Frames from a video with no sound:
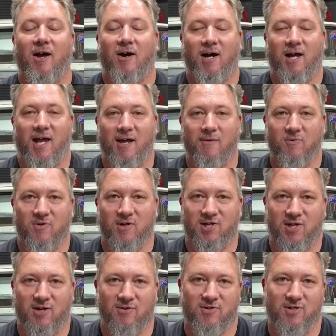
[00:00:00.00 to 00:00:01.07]
I have already
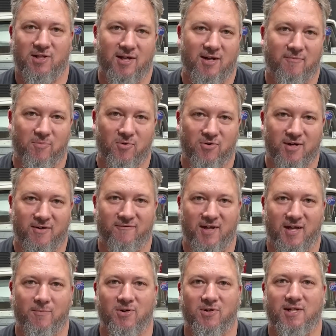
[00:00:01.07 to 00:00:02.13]
told you that I bought a
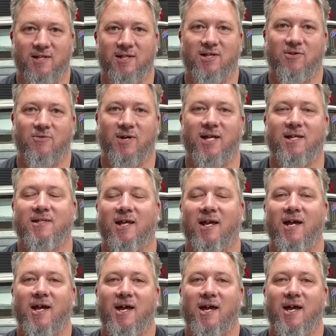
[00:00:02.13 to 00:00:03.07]
Fairmont in the US,